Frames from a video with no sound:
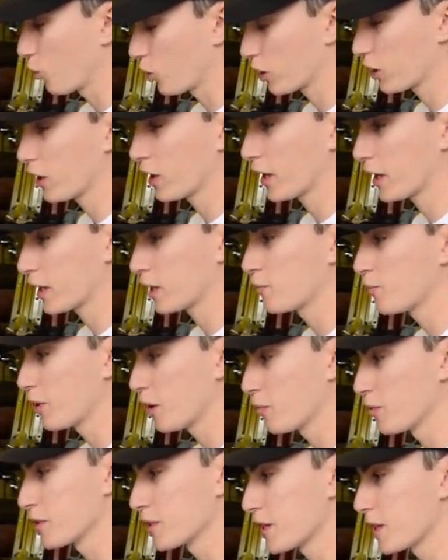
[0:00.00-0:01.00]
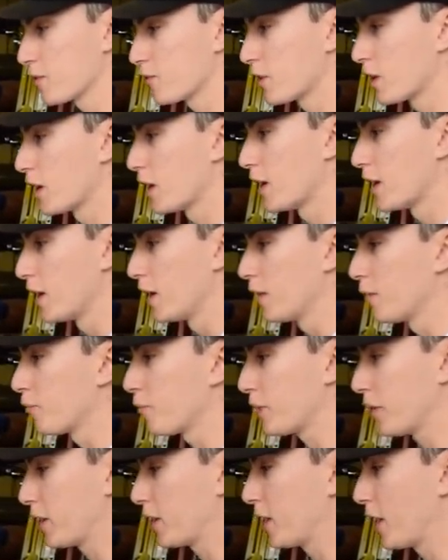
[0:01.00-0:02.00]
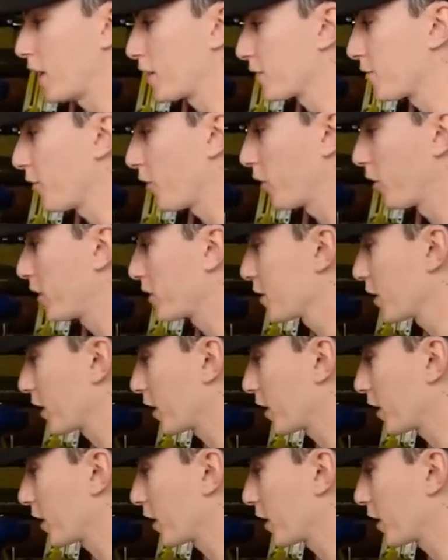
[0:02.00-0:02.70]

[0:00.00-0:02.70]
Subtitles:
work on getting the bubbles out. But as far as